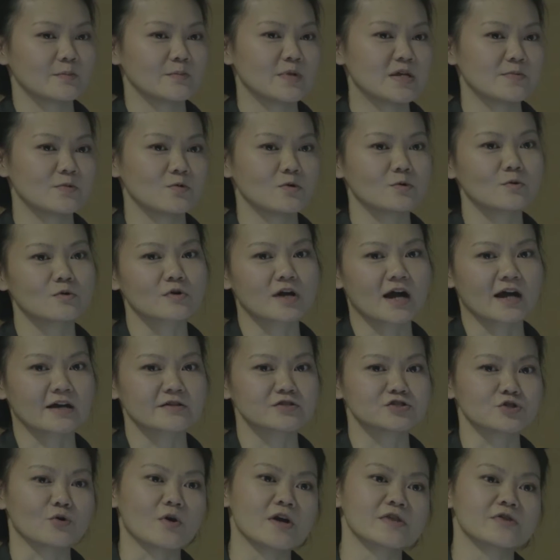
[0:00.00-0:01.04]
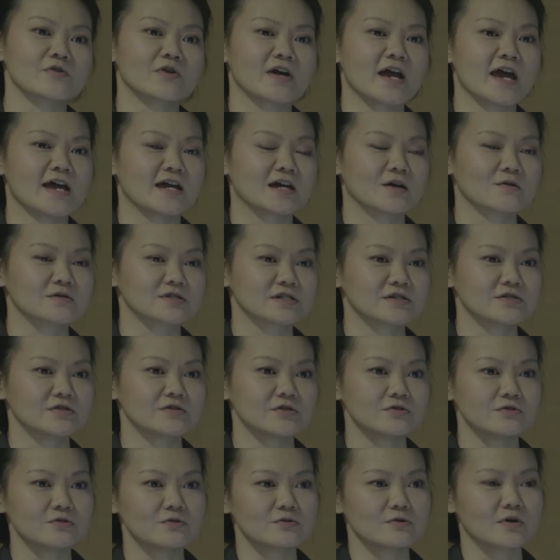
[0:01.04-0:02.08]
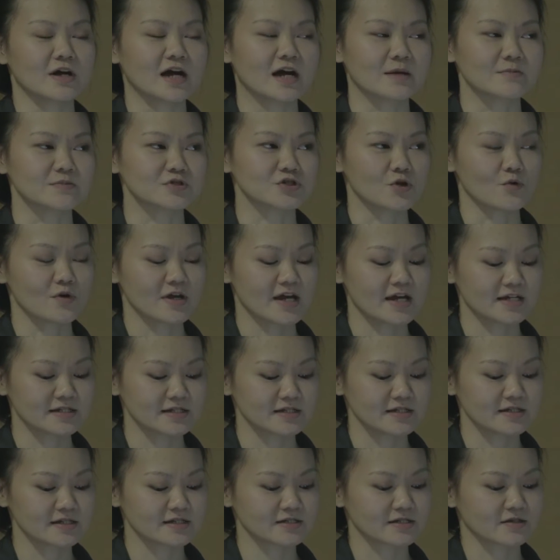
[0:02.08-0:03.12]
people will kind of join their hangouts and do showcases.